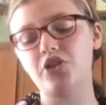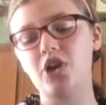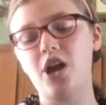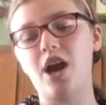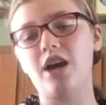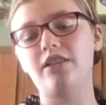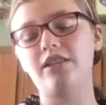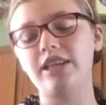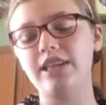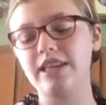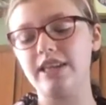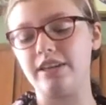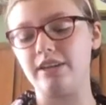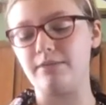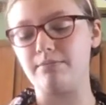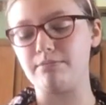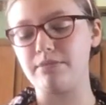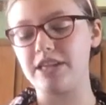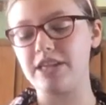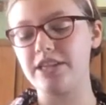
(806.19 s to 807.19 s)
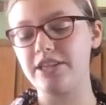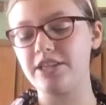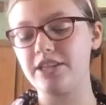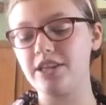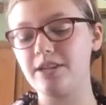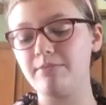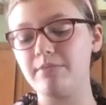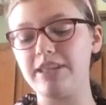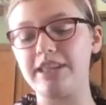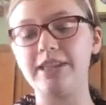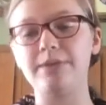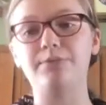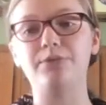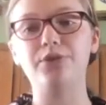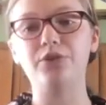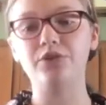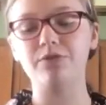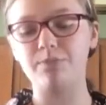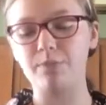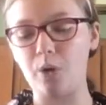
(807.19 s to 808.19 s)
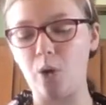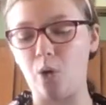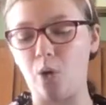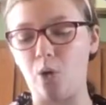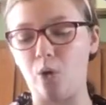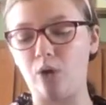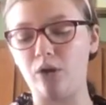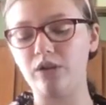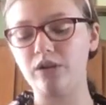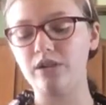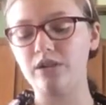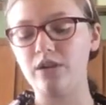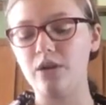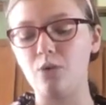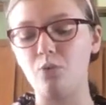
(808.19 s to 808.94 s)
chocolate in a medium heat-proof bowl.